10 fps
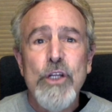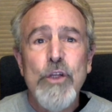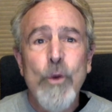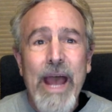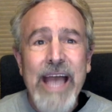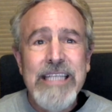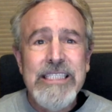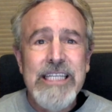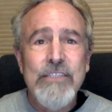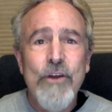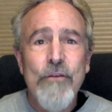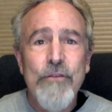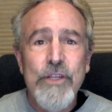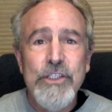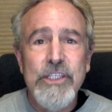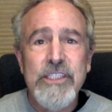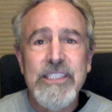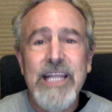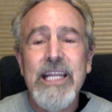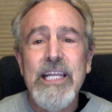to access our visions
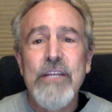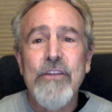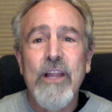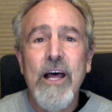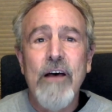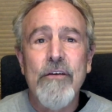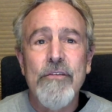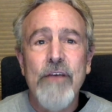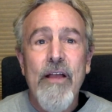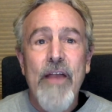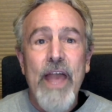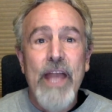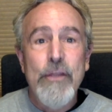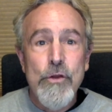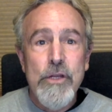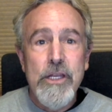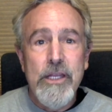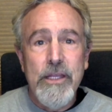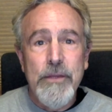that lead to love and unity.